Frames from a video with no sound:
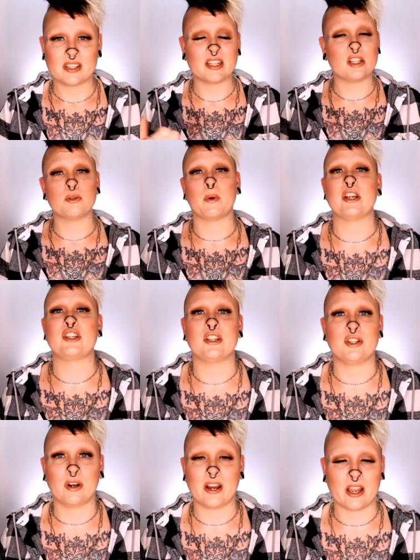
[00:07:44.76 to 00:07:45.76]

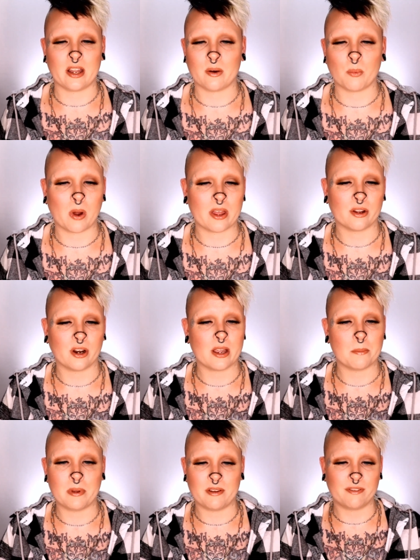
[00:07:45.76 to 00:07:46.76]
situation you're in, whether
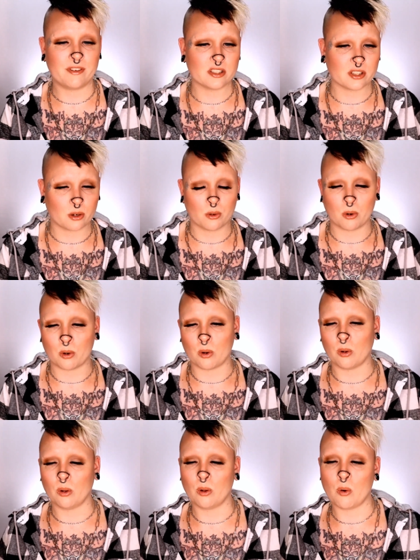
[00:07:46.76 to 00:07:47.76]
it be
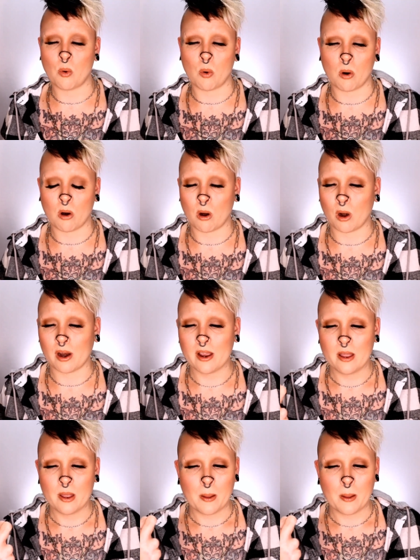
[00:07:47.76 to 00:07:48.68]
physical or